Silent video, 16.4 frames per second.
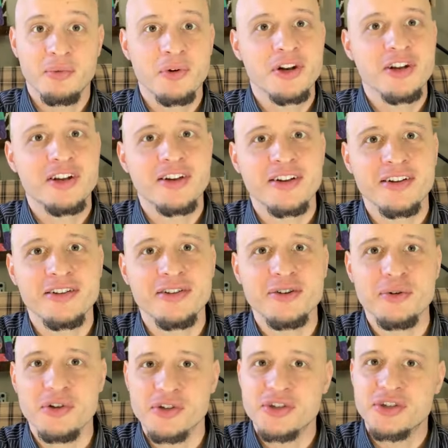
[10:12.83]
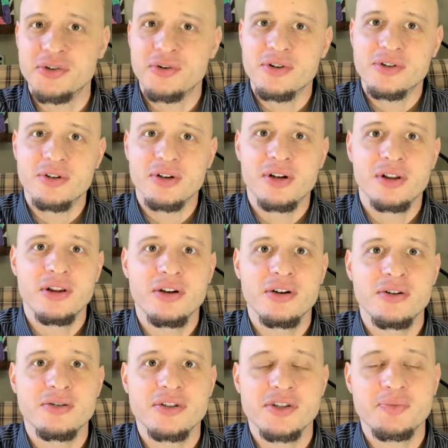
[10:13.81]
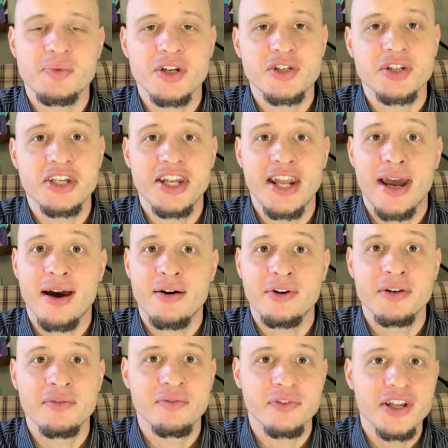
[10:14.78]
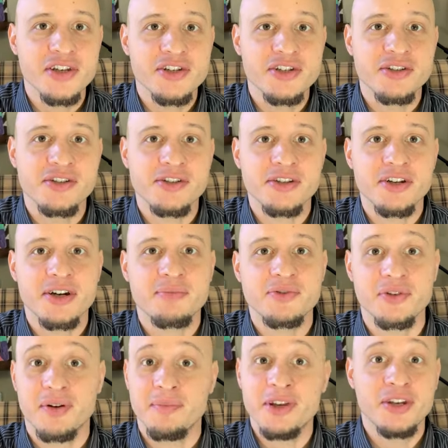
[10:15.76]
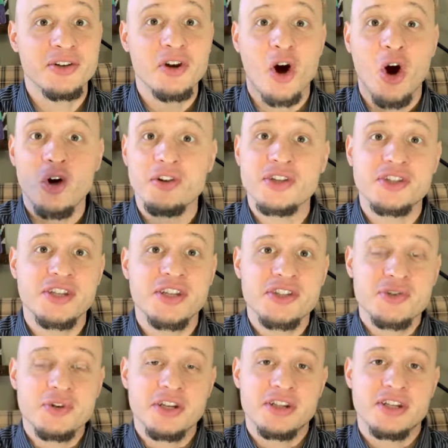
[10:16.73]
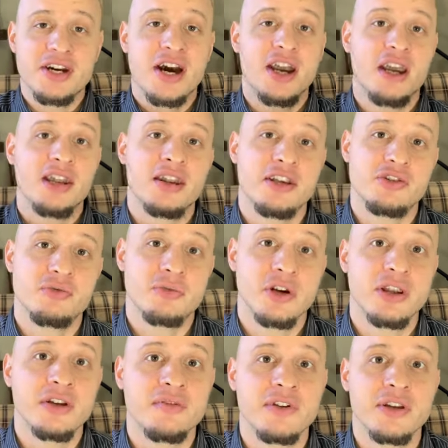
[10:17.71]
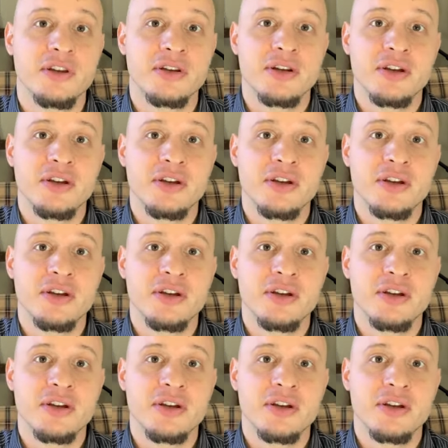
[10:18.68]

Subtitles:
What are you going to do? The stores are closed, especially now. Inflation's up. So, I mean, all these things you can tie in that's relevant